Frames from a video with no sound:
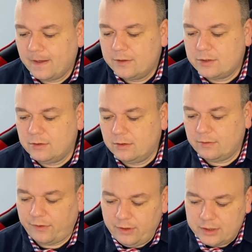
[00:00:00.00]
So
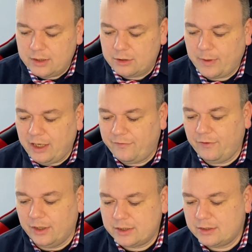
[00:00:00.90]
Thursday the
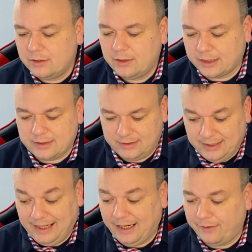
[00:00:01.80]
21st, that's
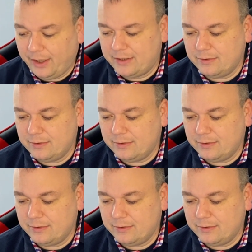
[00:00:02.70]
today, right?